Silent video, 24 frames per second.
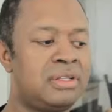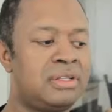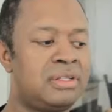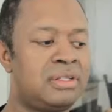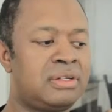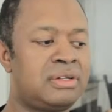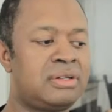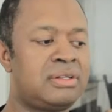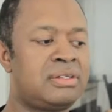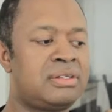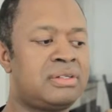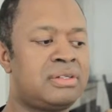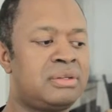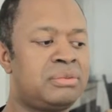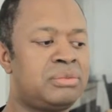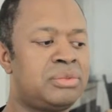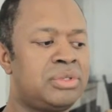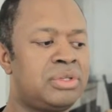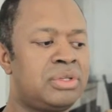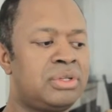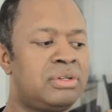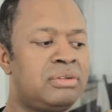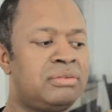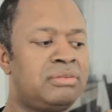There's some
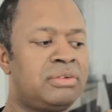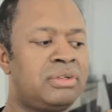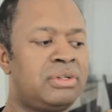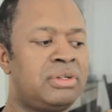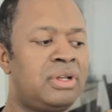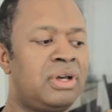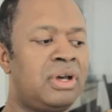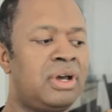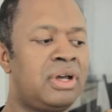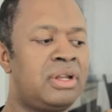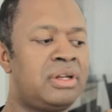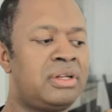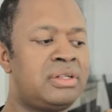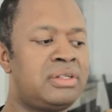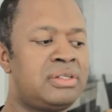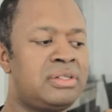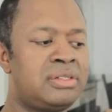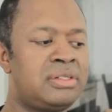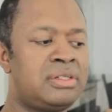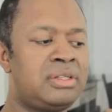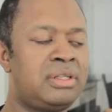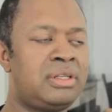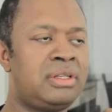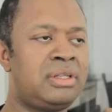sort of an
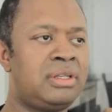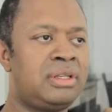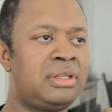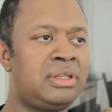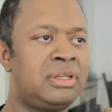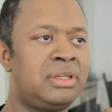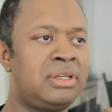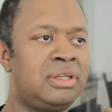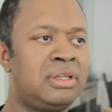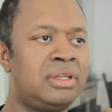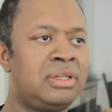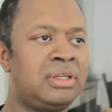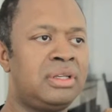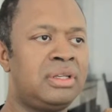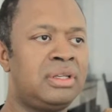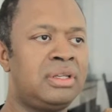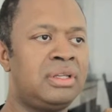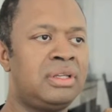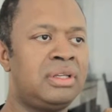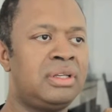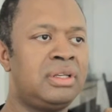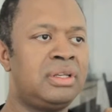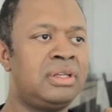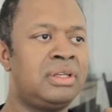honesty
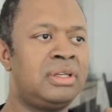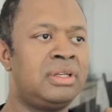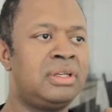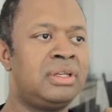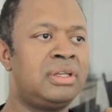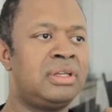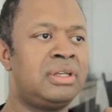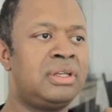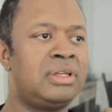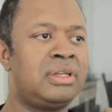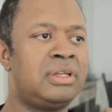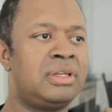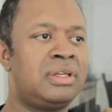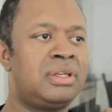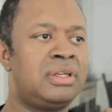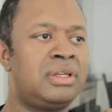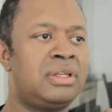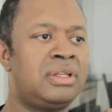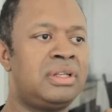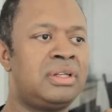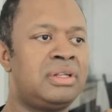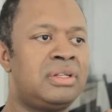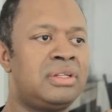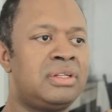
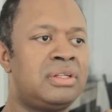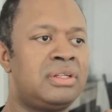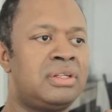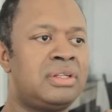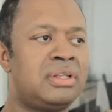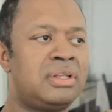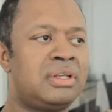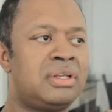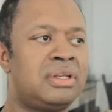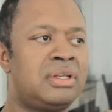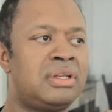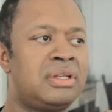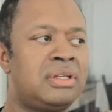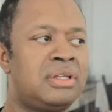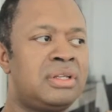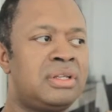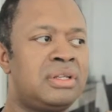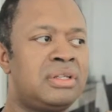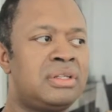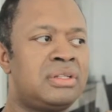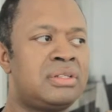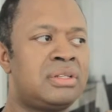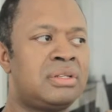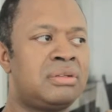and
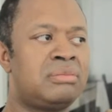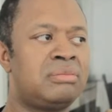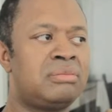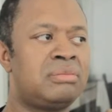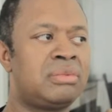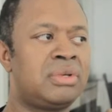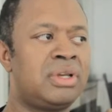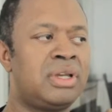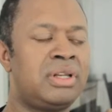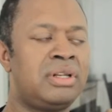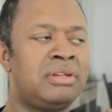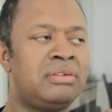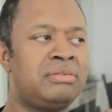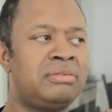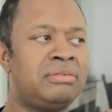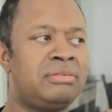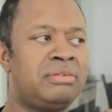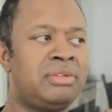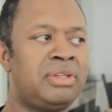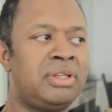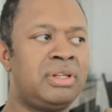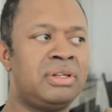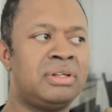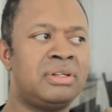some kind
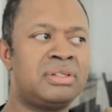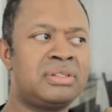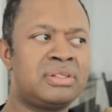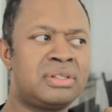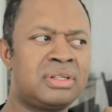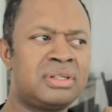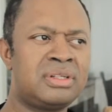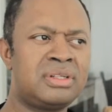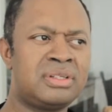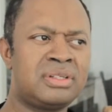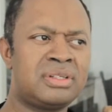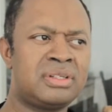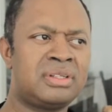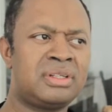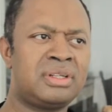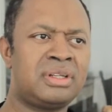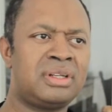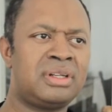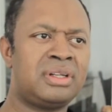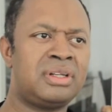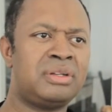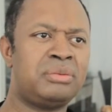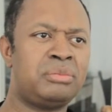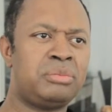of innocence
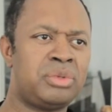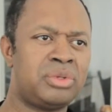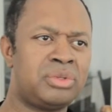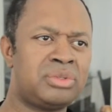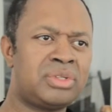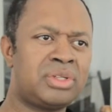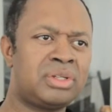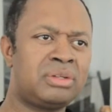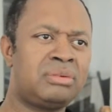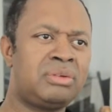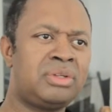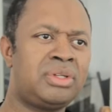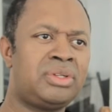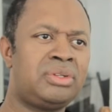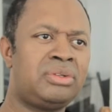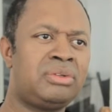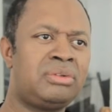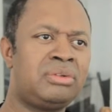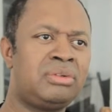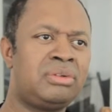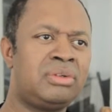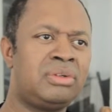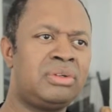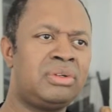in the music we
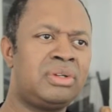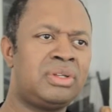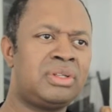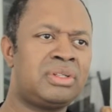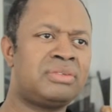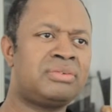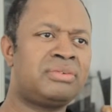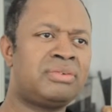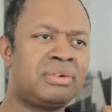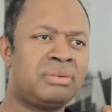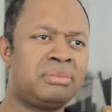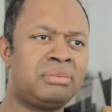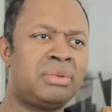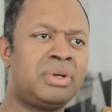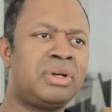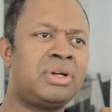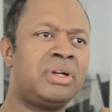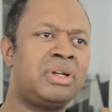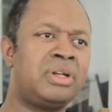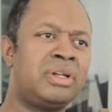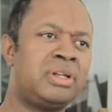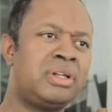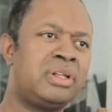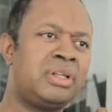do. It's from
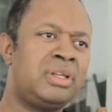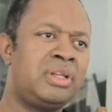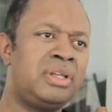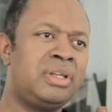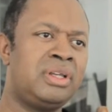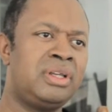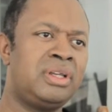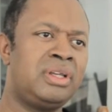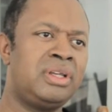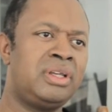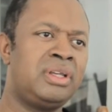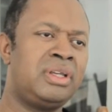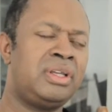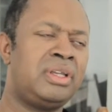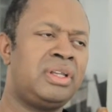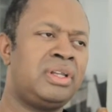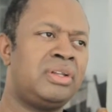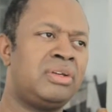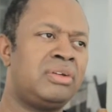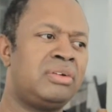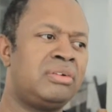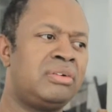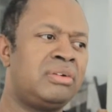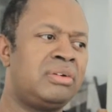heart,
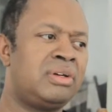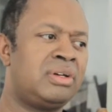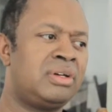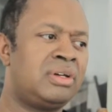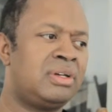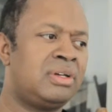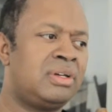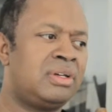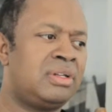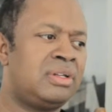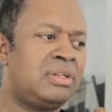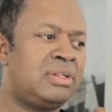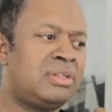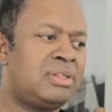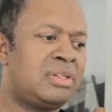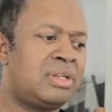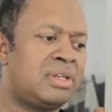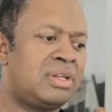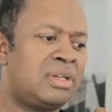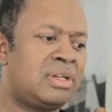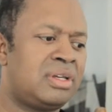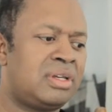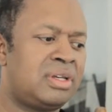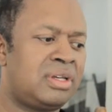and
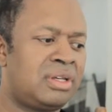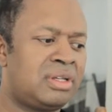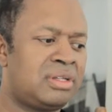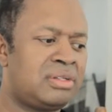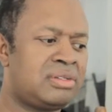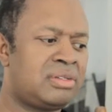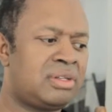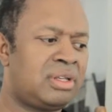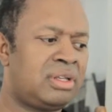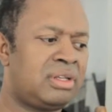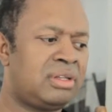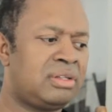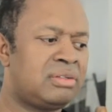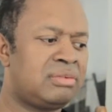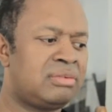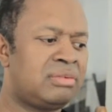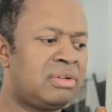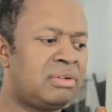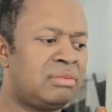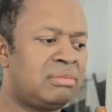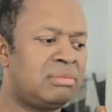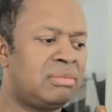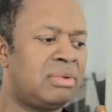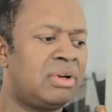I'd say it's
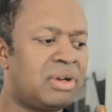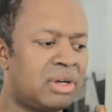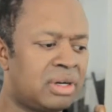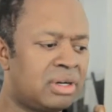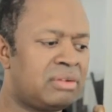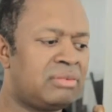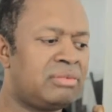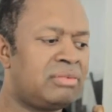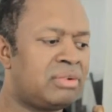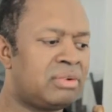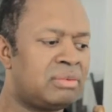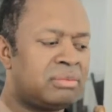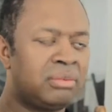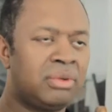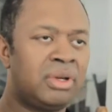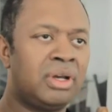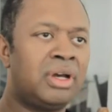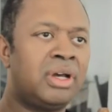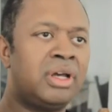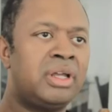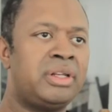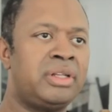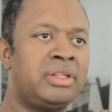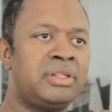from heart, from
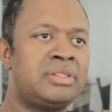God.